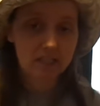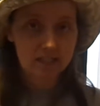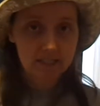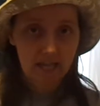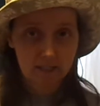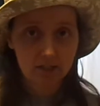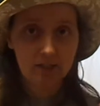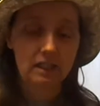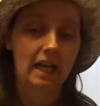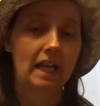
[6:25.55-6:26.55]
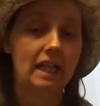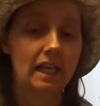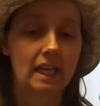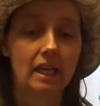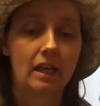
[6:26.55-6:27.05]
scattered
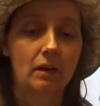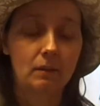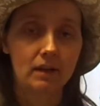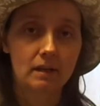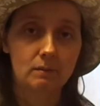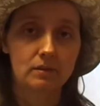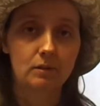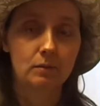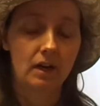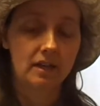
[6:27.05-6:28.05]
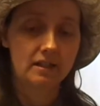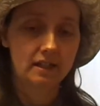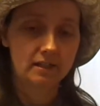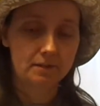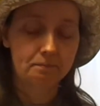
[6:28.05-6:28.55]
lately when it comes to
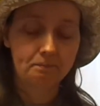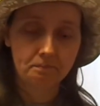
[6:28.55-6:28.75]
projects.